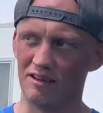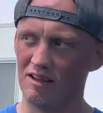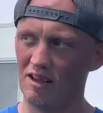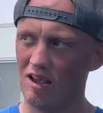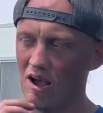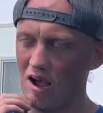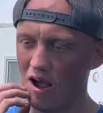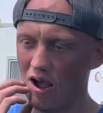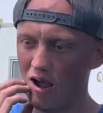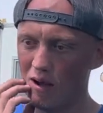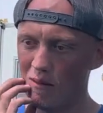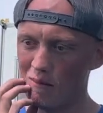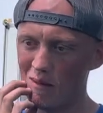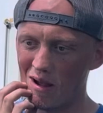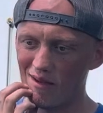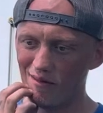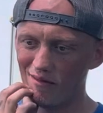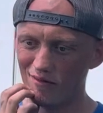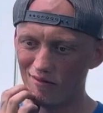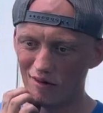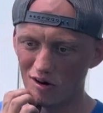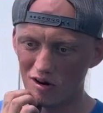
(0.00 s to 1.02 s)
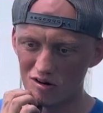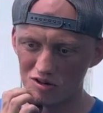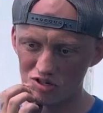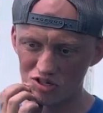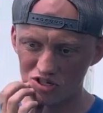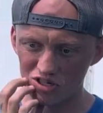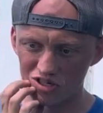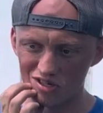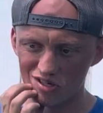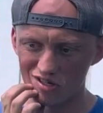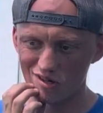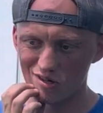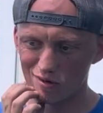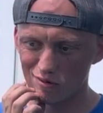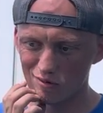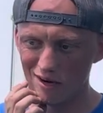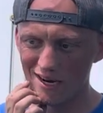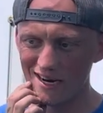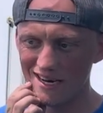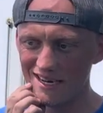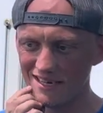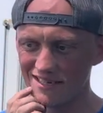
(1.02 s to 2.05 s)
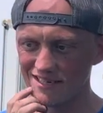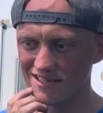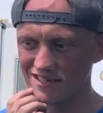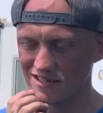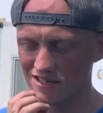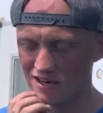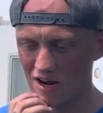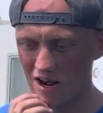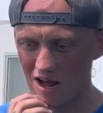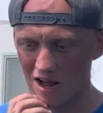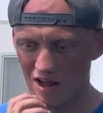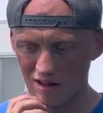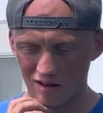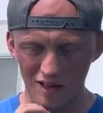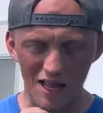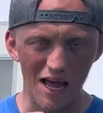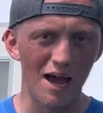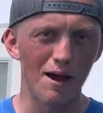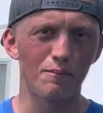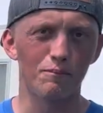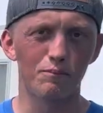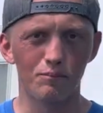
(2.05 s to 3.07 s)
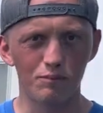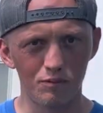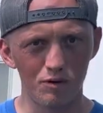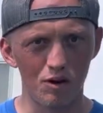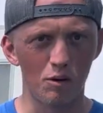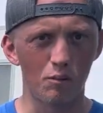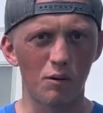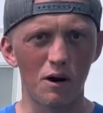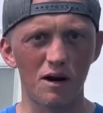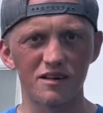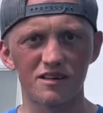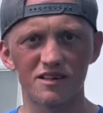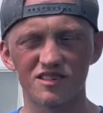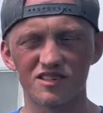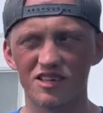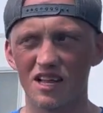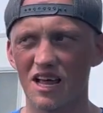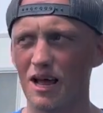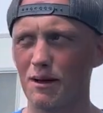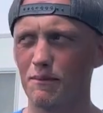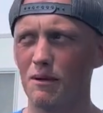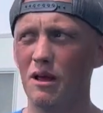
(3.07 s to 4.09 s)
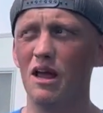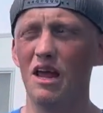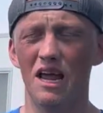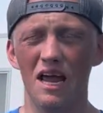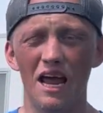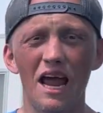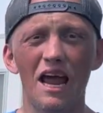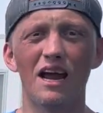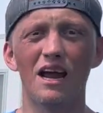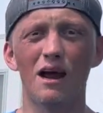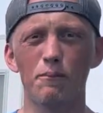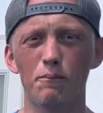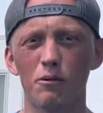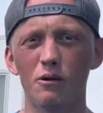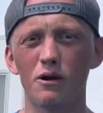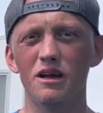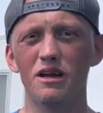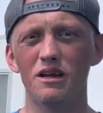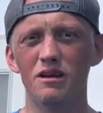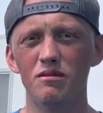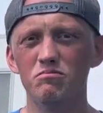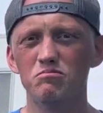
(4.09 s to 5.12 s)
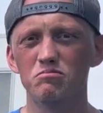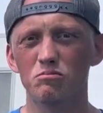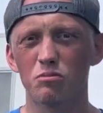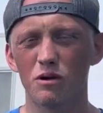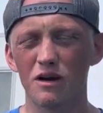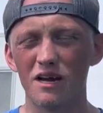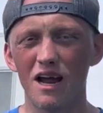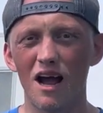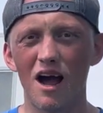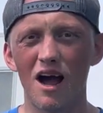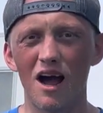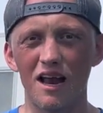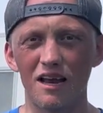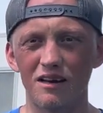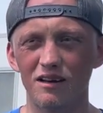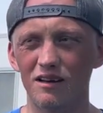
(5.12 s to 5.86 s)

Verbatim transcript: Uh, my first race uh, lap, you know, practice lap, it got pretty pretty hot.